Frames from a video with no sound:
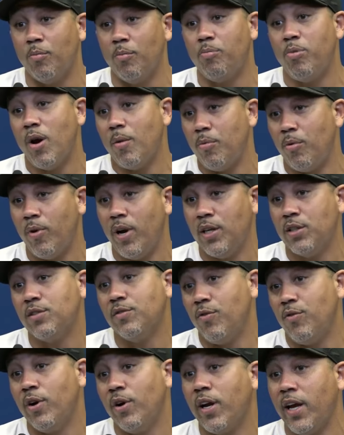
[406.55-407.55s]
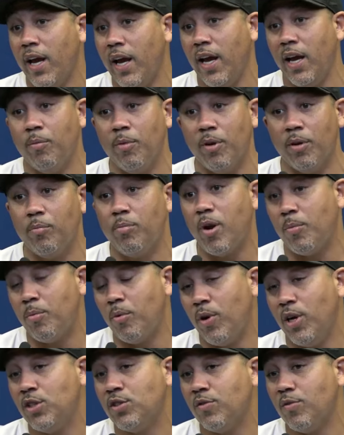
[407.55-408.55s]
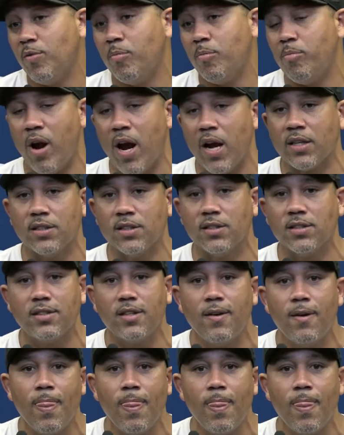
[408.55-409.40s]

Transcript: preparation for a game and preparation for practice.